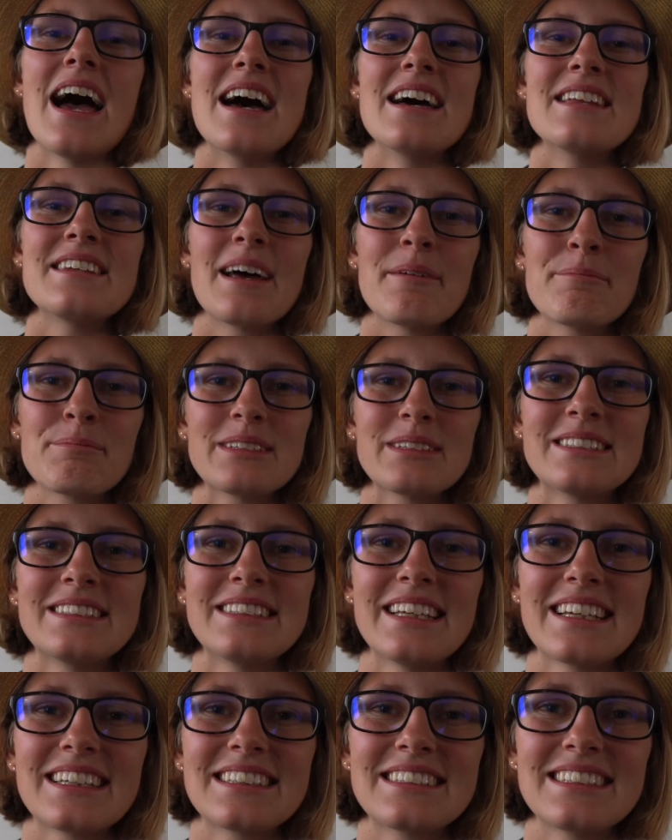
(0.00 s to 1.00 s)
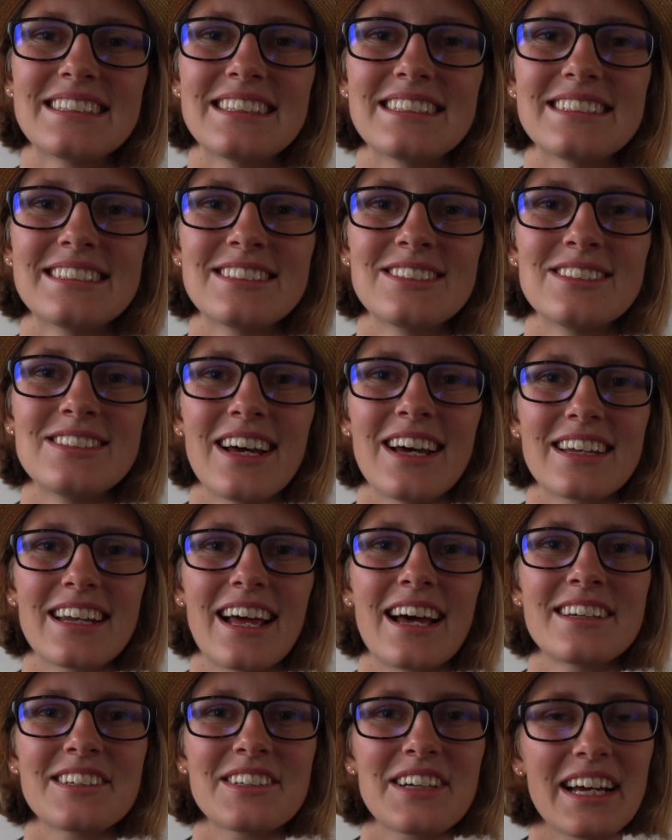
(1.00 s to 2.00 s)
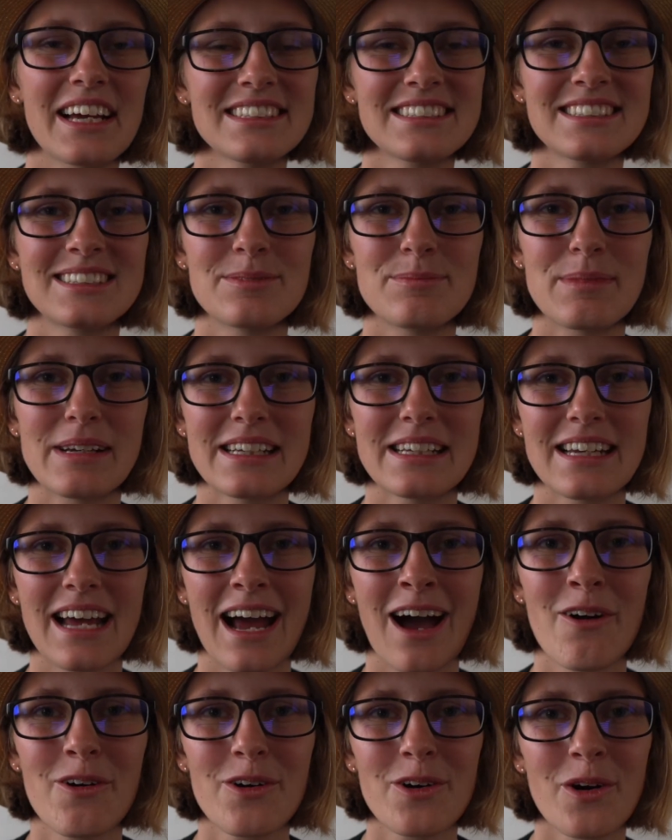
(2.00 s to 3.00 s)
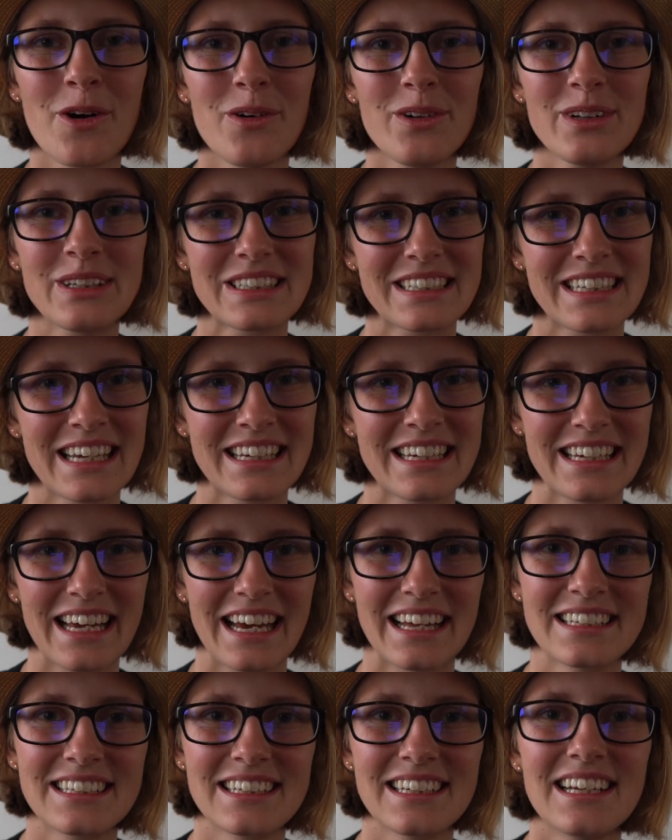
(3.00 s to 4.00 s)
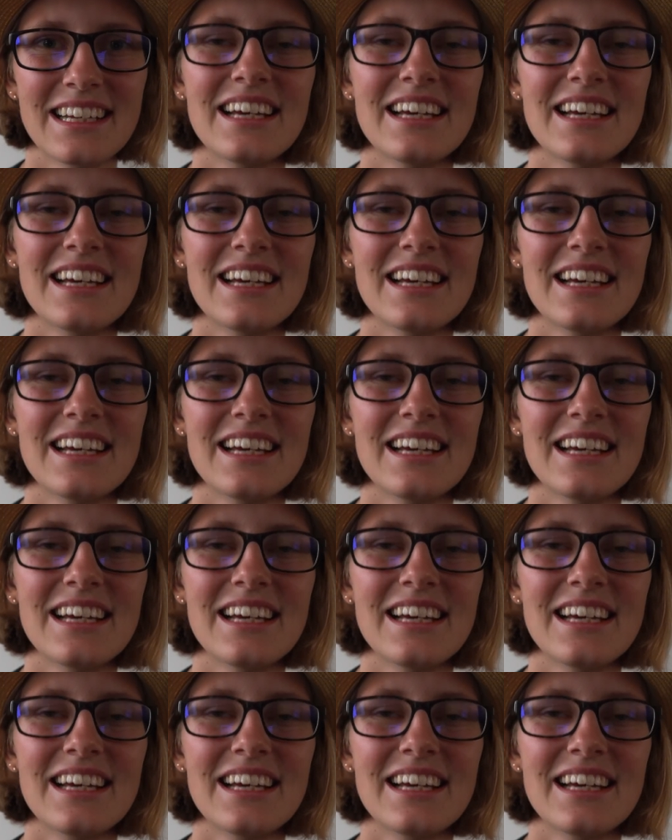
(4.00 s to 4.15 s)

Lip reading: Number 6 is to not underestimate how cold it can get.